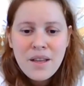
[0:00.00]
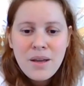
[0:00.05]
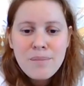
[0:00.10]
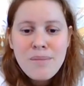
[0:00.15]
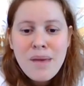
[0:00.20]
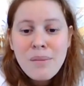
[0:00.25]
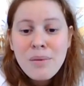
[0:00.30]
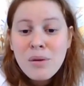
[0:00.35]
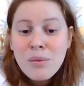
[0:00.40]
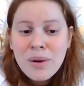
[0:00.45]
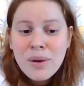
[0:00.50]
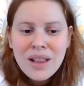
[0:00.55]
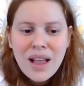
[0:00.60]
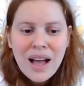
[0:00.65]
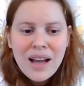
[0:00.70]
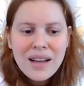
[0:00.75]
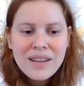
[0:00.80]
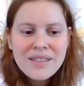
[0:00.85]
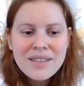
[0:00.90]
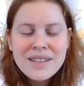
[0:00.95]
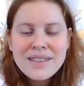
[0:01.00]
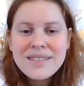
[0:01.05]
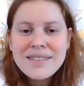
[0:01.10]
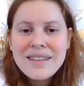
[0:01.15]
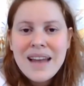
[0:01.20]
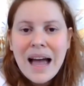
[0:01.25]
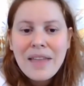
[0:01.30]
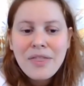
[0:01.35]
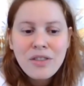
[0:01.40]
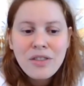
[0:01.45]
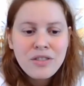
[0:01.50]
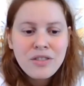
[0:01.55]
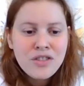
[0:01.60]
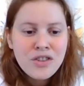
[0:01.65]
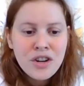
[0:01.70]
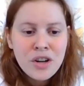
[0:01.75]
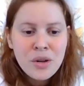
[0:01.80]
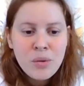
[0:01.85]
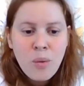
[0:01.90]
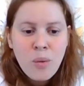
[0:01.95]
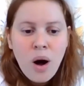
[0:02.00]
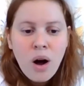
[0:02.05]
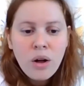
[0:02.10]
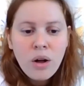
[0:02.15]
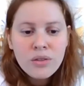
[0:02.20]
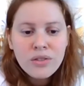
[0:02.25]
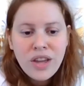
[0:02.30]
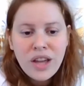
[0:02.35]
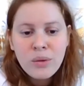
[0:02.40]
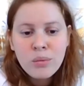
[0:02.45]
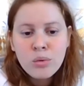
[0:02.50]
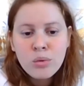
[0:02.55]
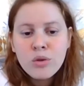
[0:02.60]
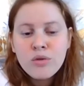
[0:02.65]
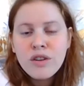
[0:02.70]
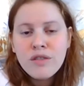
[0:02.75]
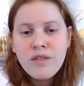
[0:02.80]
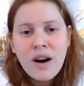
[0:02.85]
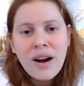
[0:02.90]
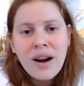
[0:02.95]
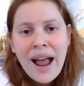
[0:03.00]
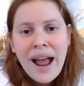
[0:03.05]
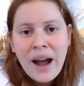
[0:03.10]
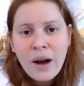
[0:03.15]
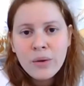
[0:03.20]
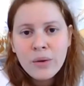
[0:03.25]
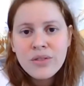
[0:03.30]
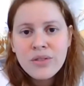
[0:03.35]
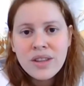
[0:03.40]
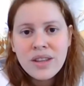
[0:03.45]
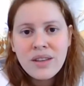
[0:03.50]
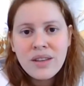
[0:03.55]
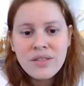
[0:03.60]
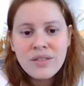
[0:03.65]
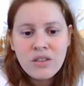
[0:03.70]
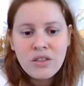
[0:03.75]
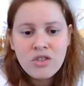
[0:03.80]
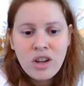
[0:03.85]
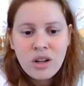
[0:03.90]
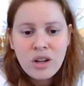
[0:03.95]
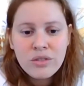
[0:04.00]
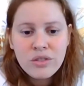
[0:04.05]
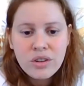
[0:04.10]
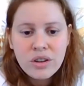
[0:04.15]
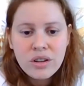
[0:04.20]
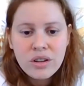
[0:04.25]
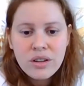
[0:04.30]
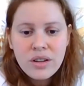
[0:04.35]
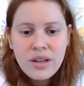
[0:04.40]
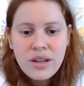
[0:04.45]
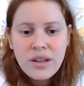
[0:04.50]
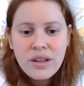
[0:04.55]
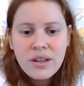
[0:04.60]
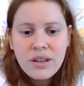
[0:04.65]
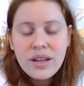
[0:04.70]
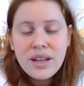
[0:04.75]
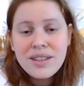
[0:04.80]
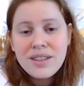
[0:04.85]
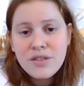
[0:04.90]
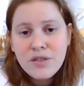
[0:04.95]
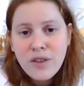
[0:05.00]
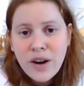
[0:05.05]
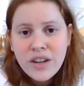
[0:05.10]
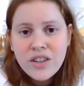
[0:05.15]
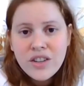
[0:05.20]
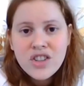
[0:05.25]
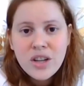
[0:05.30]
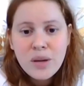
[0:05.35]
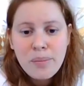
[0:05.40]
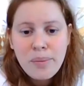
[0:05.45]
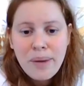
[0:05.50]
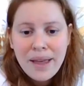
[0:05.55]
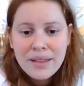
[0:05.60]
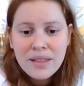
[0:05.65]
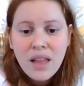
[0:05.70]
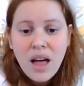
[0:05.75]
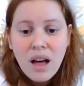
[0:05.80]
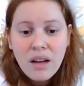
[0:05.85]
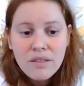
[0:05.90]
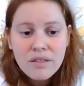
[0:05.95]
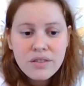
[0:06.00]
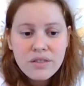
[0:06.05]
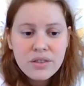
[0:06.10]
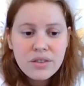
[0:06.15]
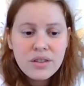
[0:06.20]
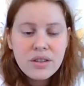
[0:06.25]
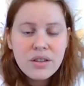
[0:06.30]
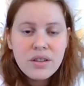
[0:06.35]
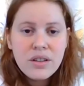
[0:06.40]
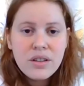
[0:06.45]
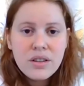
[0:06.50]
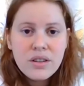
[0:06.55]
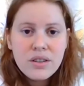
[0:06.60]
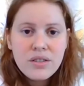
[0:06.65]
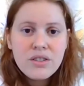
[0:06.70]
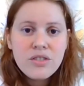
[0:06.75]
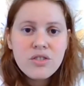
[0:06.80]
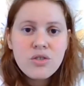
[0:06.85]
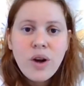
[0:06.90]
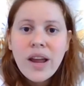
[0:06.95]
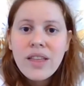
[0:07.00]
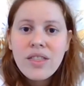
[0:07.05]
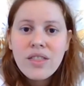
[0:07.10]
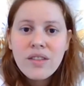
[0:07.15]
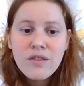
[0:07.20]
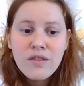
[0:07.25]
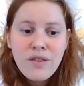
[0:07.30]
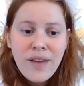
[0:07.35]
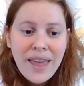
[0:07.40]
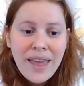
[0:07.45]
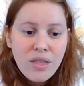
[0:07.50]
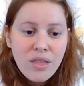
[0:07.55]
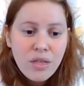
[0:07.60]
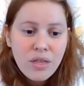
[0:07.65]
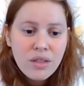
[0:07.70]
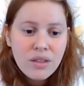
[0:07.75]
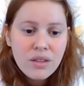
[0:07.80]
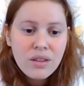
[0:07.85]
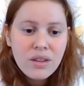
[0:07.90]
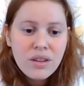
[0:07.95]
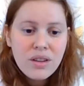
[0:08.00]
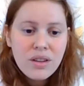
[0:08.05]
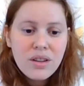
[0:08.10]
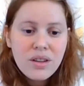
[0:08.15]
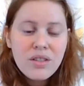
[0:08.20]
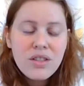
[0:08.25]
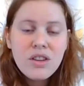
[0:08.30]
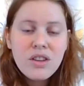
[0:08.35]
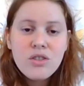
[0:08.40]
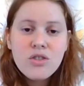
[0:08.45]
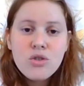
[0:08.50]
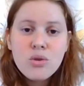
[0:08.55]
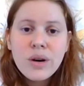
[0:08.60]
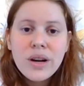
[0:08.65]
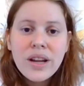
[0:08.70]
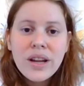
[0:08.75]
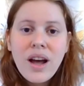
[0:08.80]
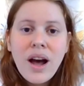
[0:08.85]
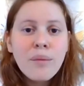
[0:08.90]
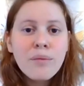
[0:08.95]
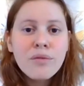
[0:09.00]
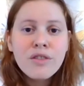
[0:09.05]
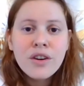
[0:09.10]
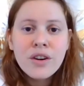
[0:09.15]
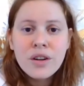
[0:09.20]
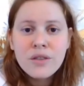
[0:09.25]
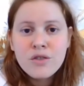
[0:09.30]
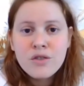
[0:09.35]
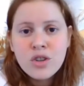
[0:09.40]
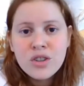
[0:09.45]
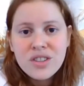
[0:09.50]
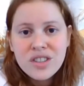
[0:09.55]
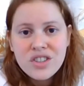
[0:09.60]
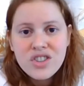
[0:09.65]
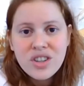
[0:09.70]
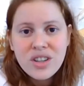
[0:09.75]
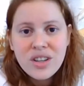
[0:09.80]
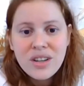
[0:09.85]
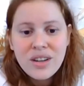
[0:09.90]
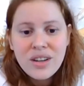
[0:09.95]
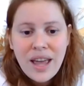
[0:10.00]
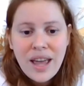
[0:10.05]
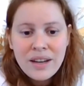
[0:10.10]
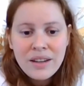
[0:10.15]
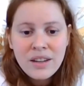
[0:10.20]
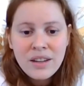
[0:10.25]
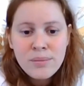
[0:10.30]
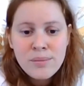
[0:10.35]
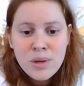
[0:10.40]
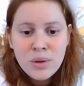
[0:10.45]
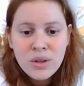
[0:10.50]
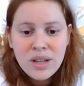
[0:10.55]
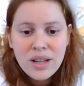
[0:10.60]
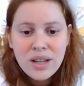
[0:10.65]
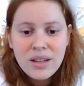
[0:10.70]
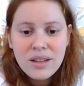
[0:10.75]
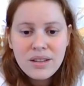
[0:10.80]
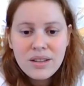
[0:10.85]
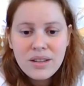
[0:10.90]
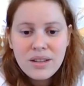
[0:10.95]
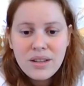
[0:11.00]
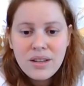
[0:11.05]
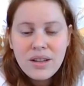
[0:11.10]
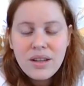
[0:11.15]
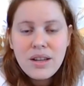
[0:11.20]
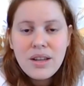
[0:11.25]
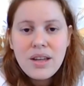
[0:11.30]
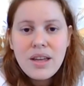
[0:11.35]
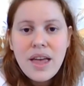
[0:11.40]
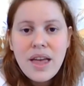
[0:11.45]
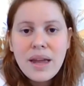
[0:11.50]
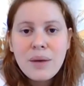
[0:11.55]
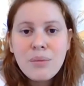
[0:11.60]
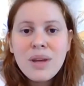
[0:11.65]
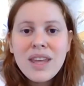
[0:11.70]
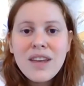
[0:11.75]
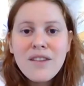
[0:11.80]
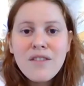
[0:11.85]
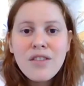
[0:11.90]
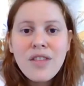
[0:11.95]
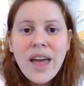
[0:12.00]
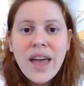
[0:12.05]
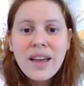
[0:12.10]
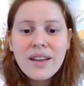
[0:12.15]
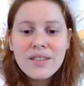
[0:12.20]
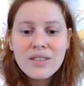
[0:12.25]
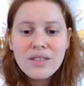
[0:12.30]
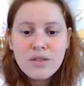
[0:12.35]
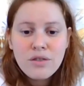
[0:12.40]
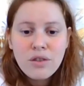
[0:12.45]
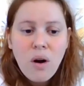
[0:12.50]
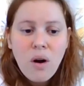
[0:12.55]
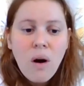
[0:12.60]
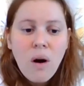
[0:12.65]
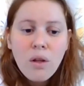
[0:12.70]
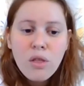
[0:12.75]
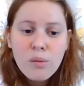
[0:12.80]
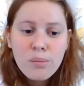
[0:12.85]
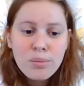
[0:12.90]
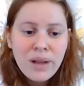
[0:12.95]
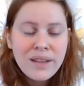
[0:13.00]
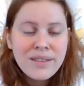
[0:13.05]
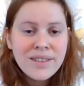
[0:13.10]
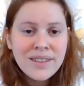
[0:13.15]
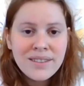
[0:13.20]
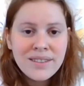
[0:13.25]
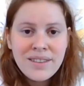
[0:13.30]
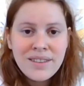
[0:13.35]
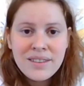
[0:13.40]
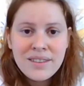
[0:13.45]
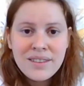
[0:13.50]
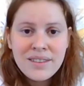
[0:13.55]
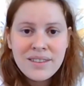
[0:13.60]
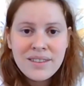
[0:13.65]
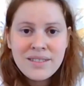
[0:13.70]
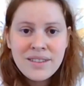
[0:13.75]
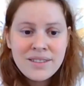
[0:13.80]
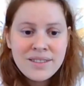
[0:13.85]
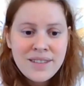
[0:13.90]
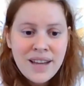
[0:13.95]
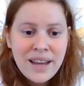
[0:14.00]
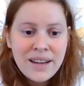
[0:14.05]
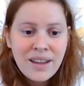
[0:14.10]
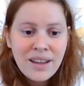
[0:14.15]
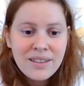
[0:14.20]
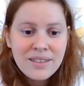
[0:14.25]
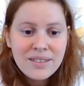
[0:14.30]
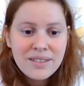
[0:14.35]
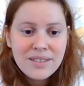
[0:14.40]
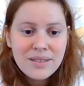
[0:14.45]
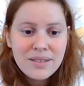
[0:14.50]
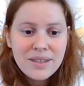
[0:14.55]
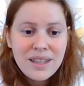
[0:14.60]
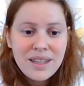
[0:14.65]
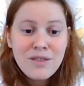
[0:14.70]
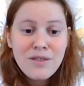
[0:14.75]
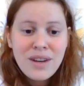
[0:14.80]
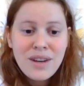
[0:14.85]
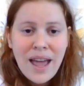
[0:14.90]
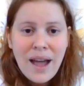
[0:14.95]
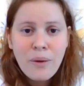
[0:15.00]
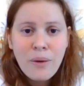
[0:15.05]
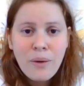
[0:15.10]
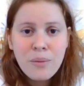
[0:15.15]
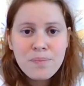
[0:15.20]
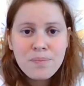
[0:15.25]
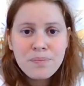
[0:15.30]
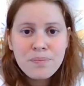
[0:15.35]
may we realize that it's not the sturdy walls and roof of our house that gives us shelter. It's friendship and love, the strength of faith, the enduring comfort of tradition and community. And we give thanks for all the blessings that sustain us, even now.